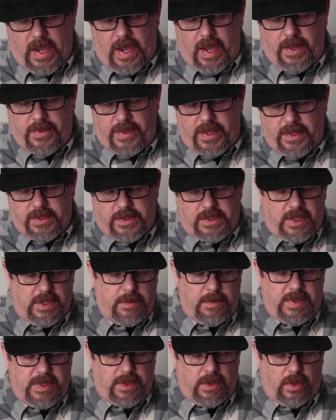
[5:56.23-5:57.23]
And then going to
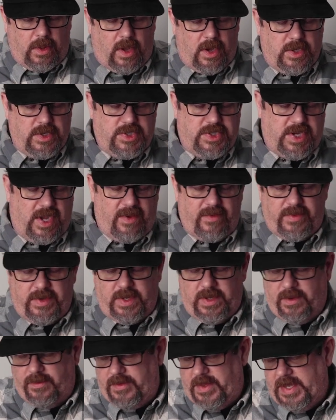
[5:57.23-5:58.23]
be the
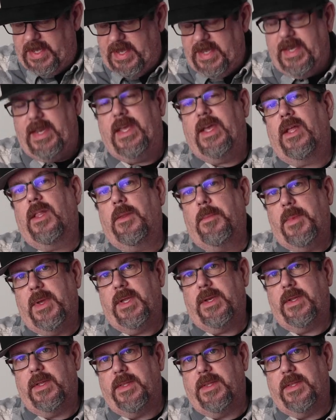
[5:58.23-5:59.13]
longevity of the heating element,